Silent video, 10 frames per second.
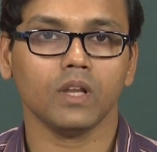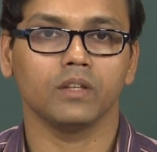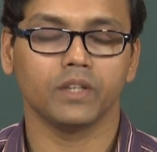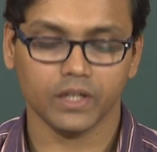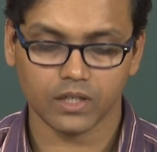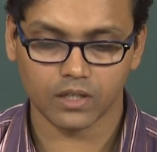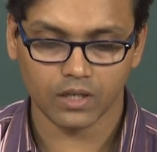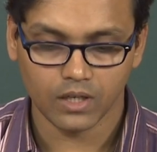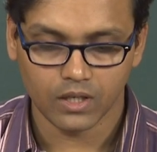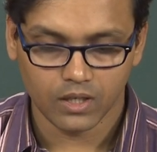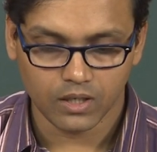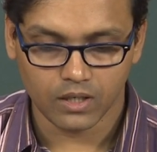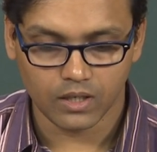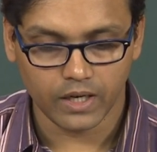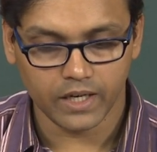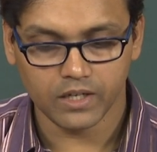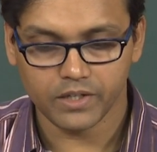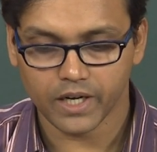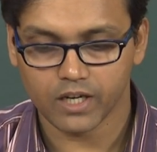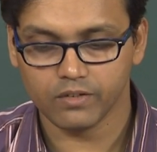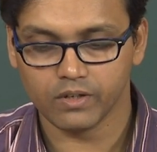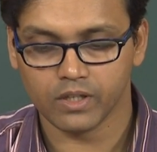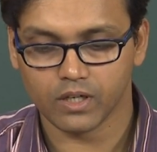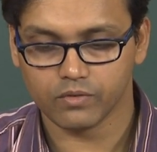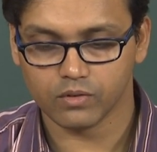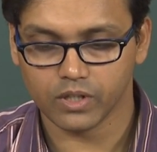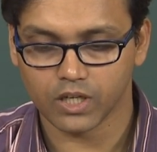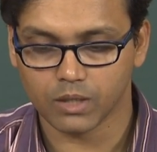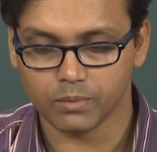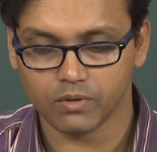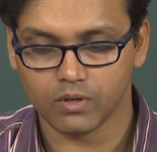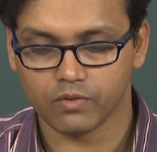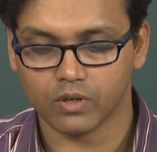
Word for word: And they are uh, highly reactive and therefore, they are capable of